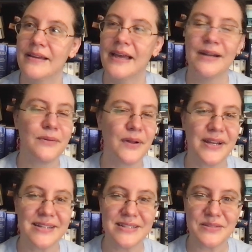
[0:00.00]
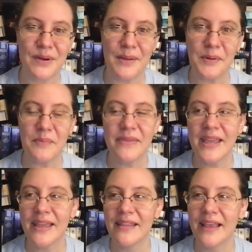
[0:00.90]
I don't know how to describe them.
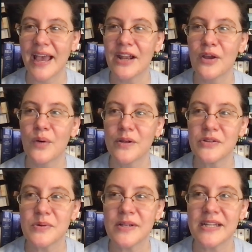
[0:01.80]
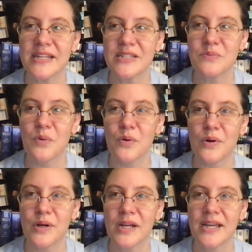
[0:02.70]
They they kind of go into it, and it's
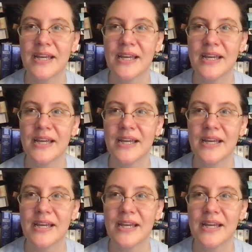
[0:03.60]
more